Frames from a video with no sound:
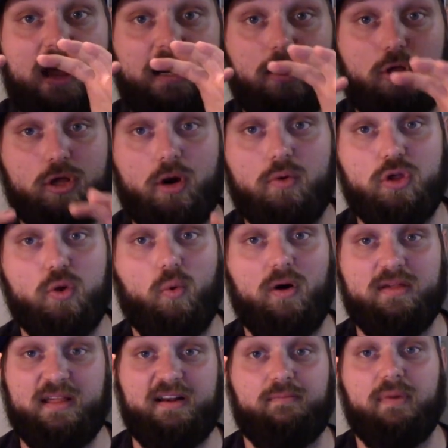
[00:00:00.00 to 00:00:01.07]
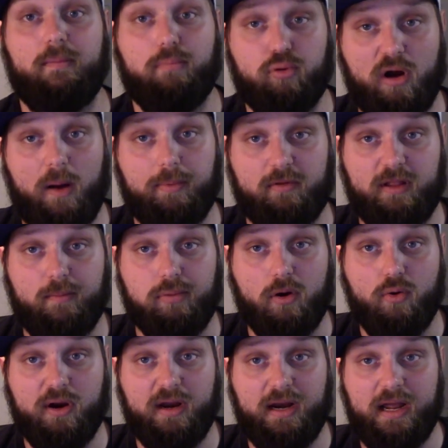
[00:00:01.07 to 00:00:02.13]
and he shows you ones that have been properly
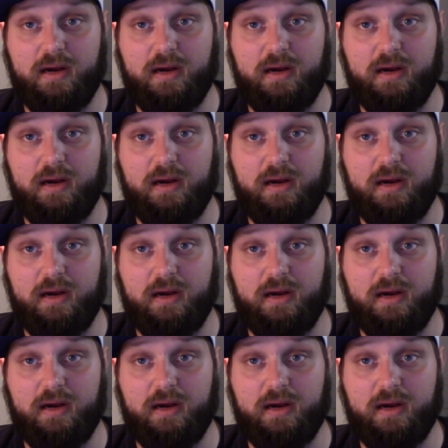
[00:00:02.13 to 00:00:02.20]
broken